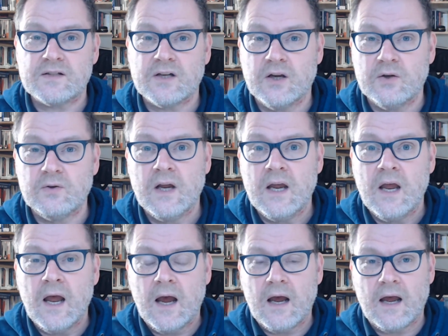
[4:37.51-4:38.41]
So
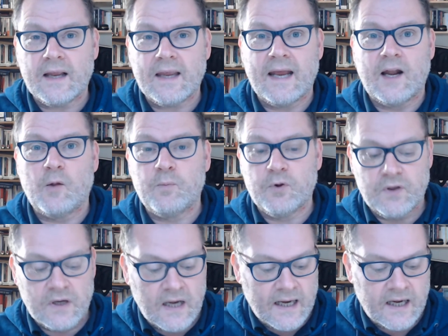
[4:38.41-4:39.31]
again, I'll put
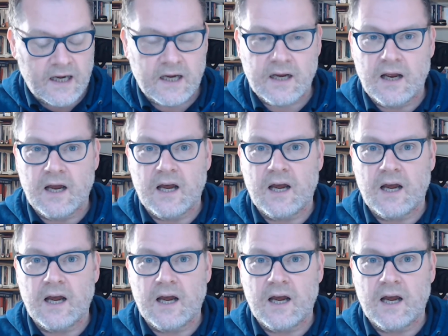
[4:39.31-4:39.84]
the link